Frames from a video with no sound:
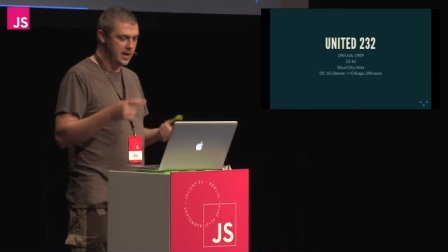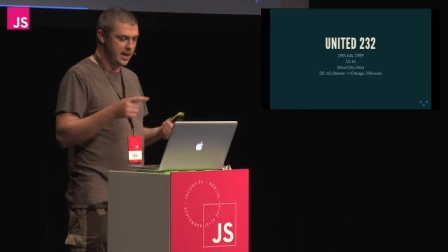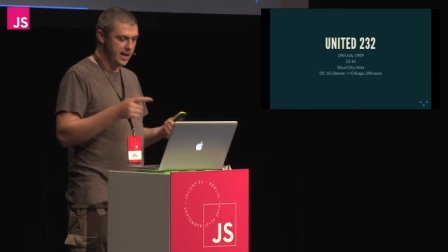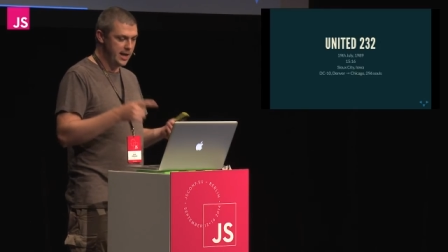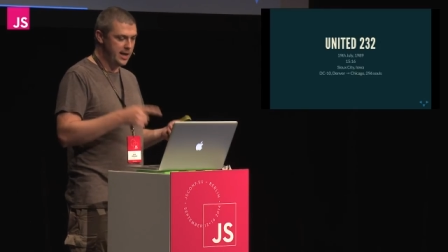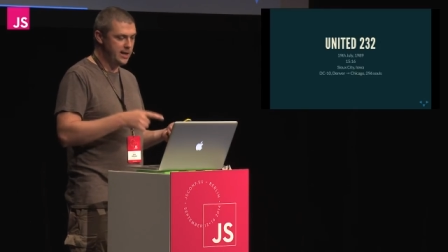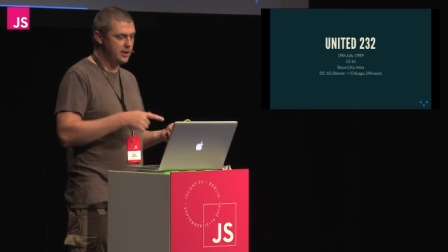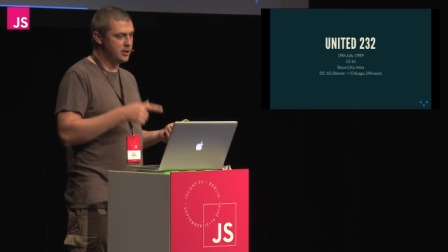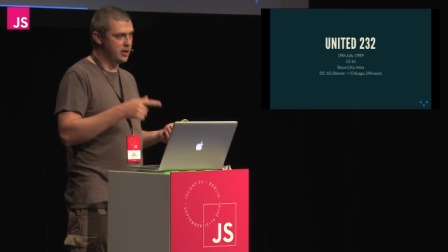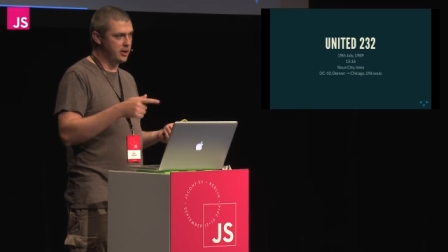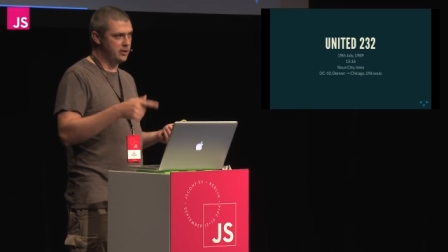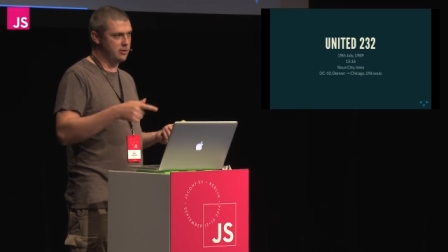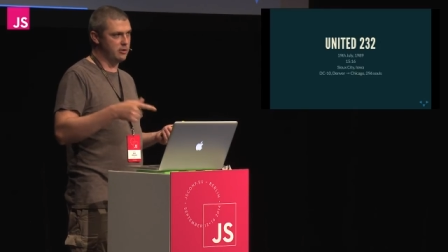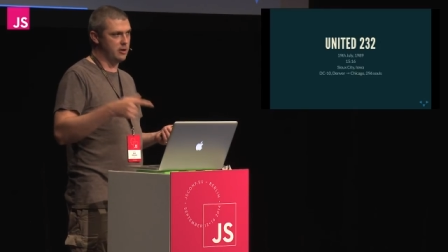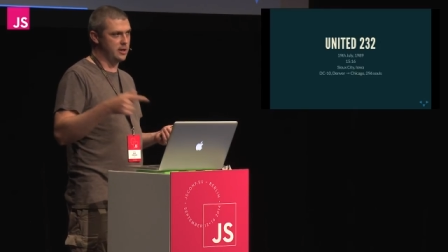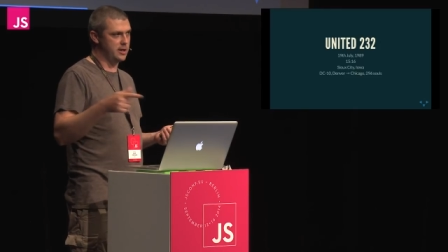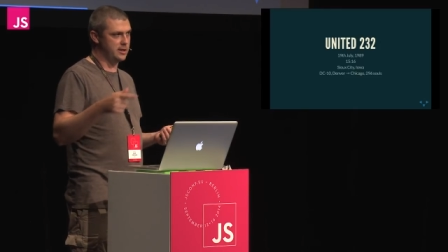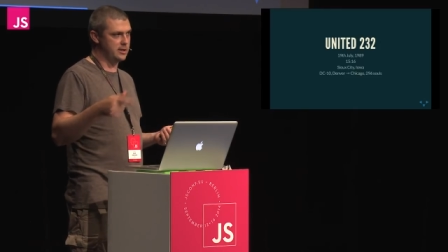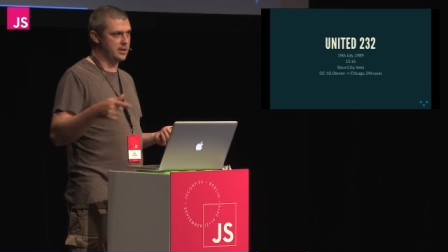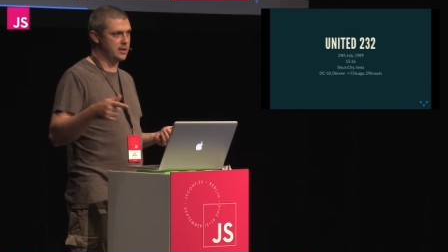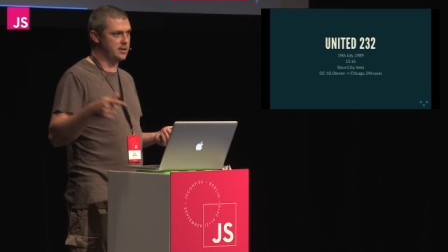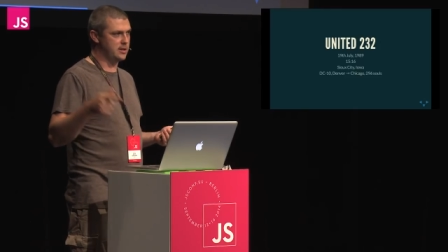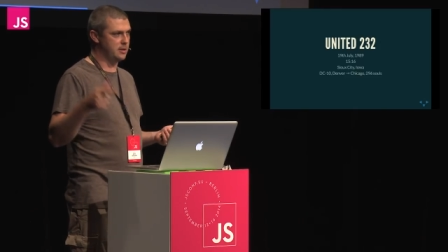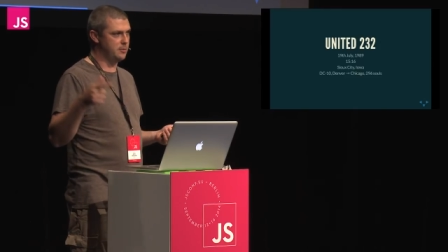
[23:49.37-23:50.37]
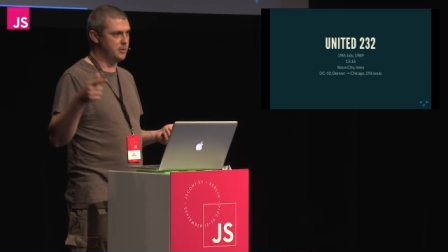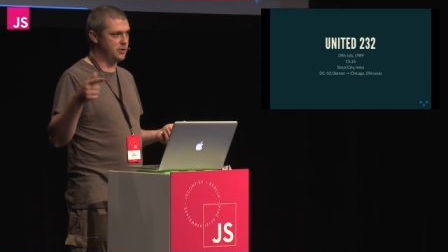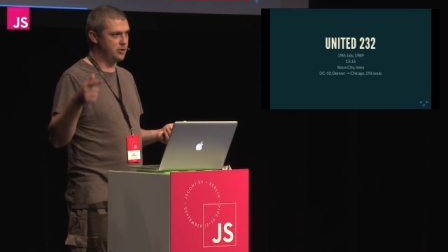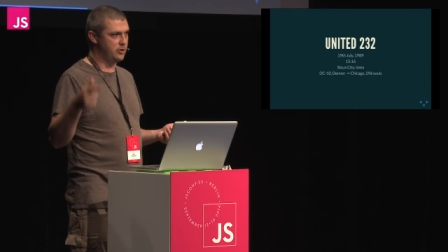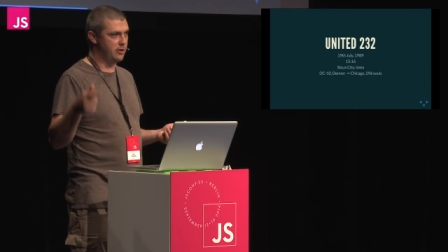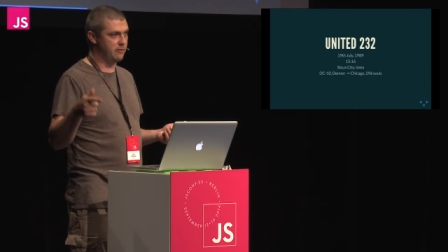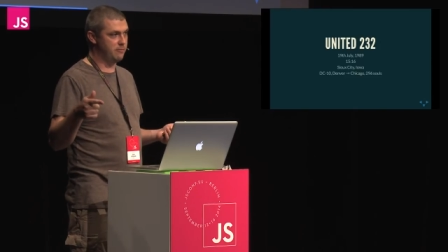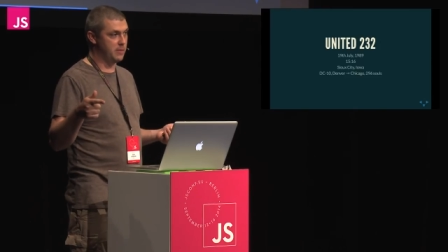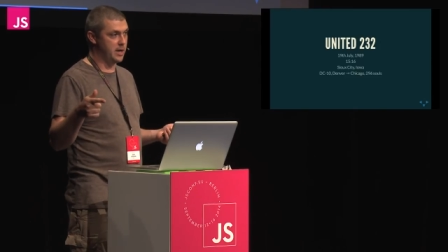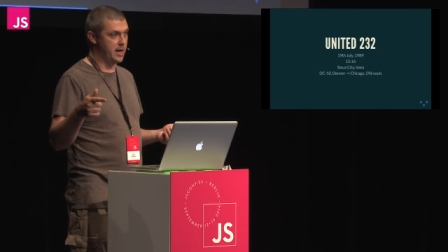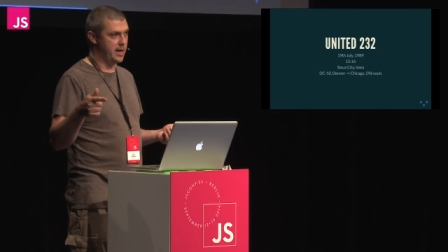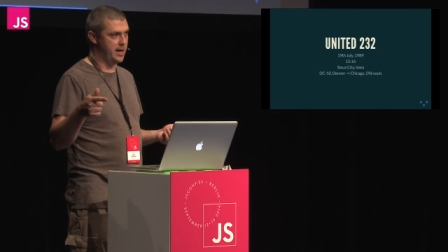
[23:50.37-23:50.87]
Each hydraulic system is
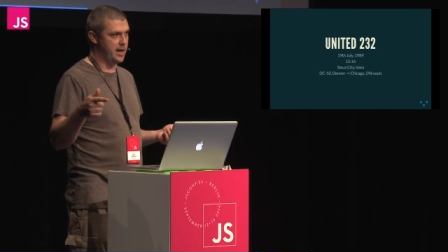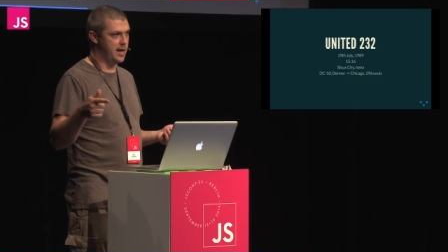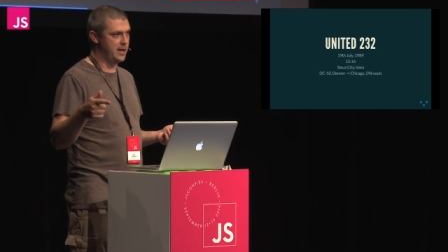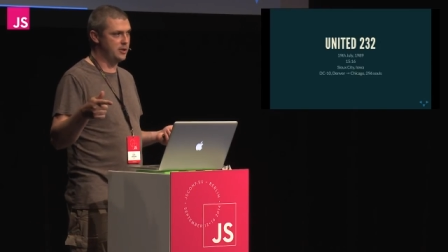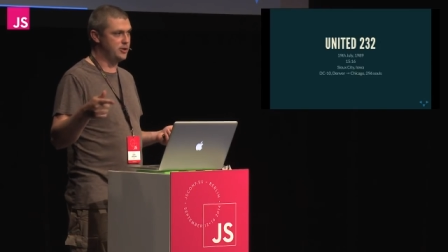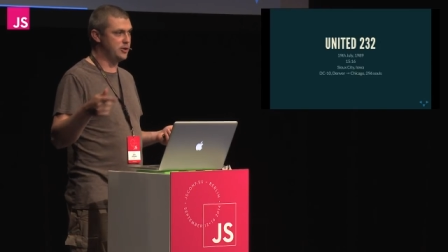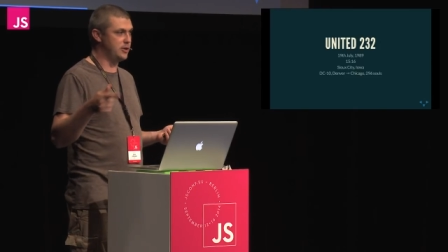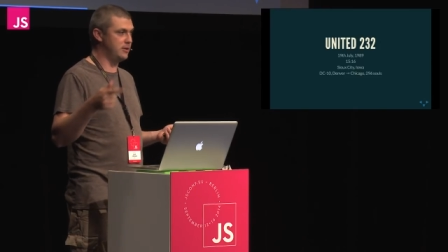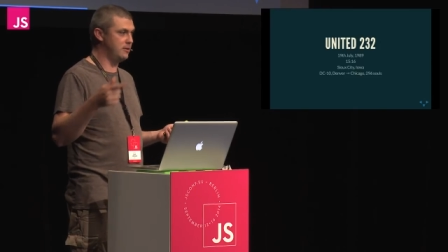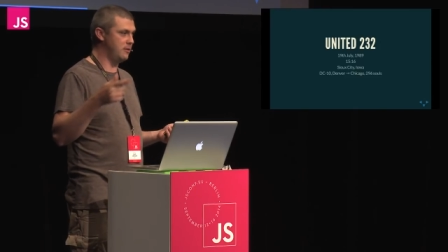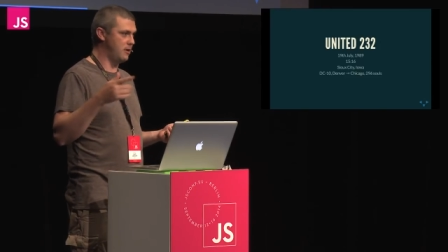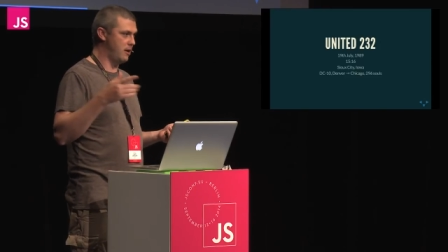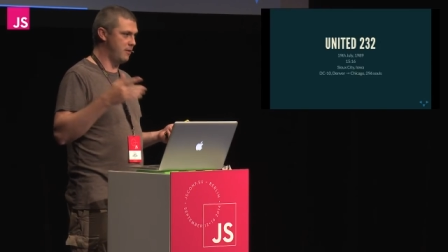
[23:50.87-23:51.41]
driven by an engine.